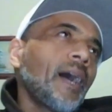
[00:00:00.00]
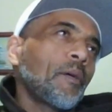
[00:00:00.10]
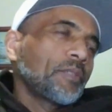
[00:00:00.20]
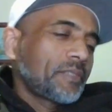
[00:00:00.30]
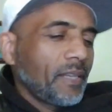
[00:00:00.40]

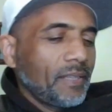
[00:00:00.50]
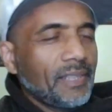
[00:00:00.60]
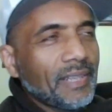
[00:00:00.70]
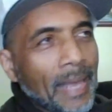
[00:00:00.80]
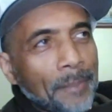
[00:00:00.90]
I would
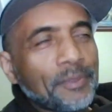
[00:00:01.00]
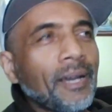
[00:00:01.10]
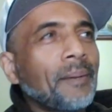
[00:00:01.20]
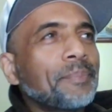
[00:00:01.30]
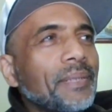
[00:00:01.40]
say
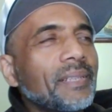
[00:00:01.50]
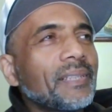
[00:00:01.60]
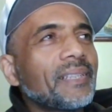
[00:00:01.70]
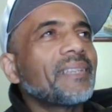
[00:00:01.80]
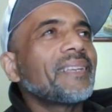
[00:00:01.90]
laptop,
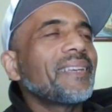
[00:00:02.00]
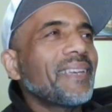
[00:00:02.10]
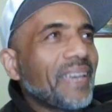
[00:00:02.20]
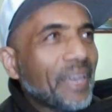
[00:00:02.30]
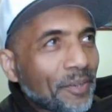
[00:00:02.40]

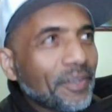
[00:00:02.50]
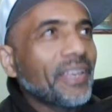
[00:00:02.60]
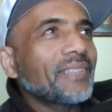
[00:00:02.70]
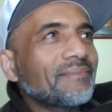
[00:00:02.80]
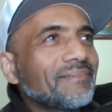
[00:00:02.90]

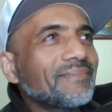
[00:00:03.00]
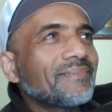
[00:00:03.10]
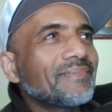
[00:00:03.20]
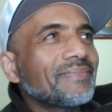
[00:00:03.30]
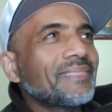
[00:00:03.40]
internet,
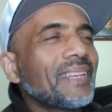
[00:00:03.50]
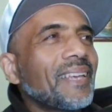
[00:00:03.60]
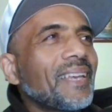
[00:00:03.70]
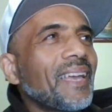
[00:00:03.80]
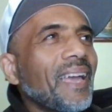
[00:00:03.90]

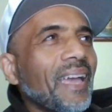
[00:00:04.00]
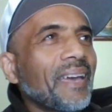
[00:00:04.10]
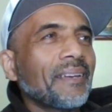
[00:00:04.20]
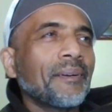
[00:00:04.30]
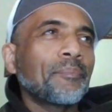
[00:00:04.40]

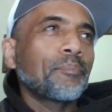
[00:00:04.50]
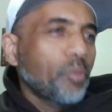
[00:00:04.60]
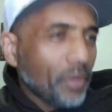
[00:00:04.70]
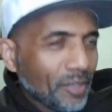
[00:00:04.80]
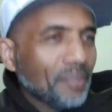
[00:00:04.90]
and a
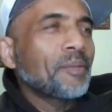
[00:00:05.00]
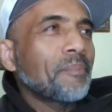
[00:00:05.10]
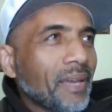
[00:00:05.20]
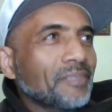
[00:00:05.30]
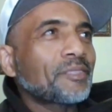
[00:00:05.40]
print on
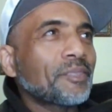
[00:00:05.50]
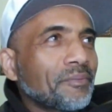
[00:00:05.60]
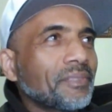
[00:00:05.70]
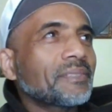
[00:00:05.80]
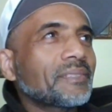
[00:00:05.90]
demand
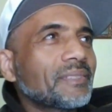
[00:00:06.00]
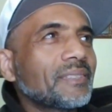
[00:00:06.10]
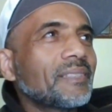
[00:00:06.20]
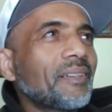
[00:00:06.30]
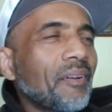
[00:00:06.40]
service.
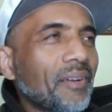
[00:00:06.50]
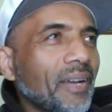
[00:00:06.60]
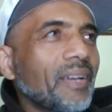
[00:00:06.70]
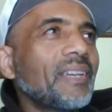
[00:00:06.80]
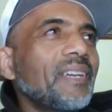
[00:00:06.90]

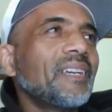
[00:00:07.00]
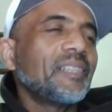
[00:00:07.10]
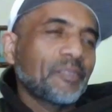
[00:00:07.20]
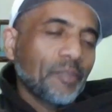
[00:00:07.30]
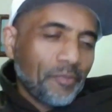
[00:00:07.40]
Okay.
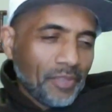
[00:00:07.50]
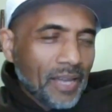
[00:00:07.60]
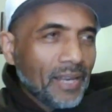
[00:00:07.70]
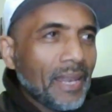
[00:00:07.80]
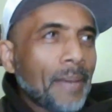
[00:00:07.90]
So if you
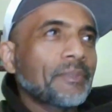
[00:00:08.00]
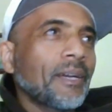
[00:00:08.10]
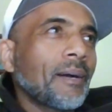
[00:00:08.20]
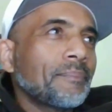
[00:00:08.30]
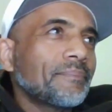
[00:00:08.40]
got a
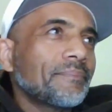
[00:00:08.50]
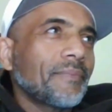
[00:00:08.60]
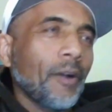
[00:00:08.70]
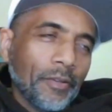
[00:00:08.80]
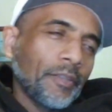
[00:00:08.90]
laptop,
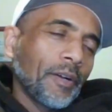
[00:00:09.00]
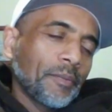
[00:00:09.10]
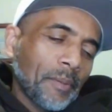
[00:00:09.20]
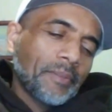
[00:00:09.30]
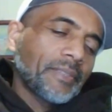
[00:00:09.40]
or,
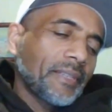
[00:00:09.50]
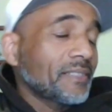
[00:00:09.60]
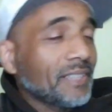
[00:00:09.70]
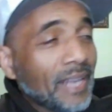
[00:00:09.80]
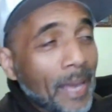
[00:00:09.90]
let me say
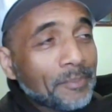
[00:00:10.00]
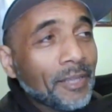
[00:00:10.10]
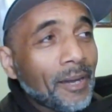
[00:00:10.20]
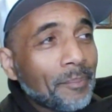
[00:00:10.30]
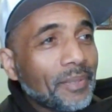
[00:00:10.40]
this
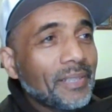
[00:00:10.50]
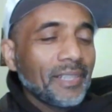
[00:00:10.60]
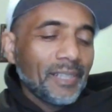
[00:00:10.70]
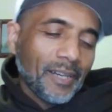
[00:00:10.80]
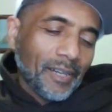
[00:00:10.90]
laptop,
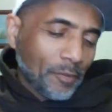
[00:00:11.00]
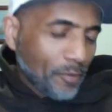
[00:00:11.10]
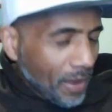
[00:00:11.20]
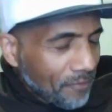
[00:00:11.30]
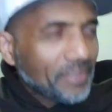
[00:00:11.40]

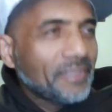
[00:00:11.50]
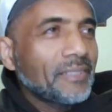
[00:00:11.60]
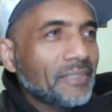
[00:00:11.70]
graphic